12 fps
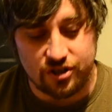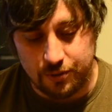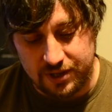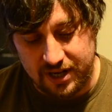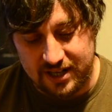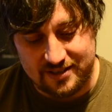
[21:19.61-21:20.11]
so
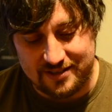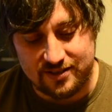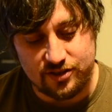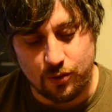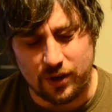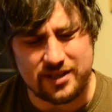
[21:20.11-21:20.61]

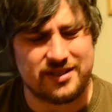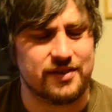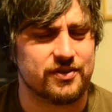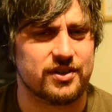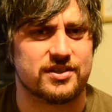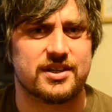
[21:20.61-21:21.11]
it's quite
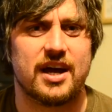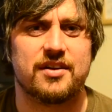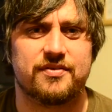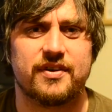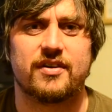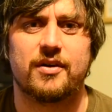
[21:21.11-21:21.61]
difficult to kind
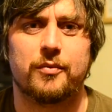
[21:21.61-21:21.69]
of figure